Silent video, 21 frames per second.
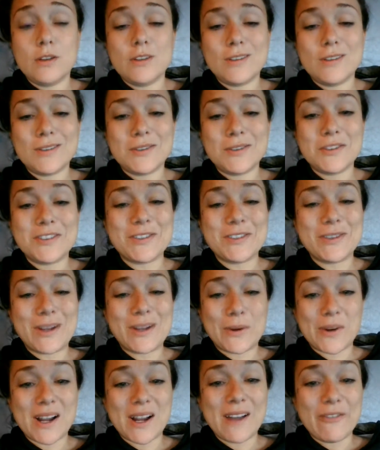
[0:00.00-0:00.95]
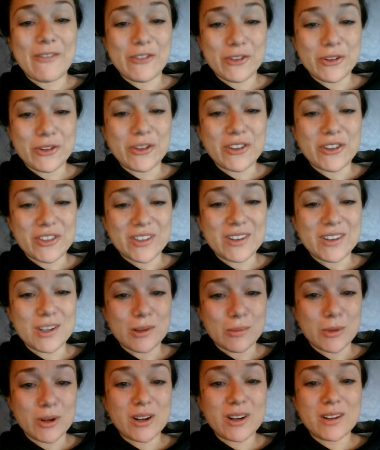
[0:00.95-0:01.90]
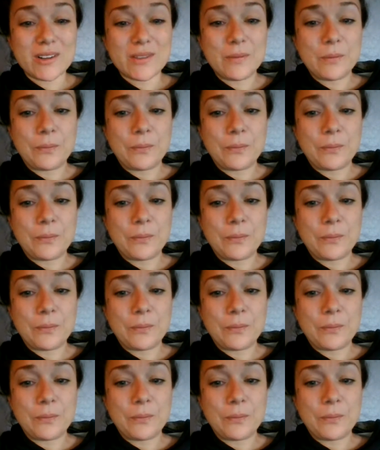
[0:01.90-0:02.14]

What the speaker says: So now we're having to learn the dimmer.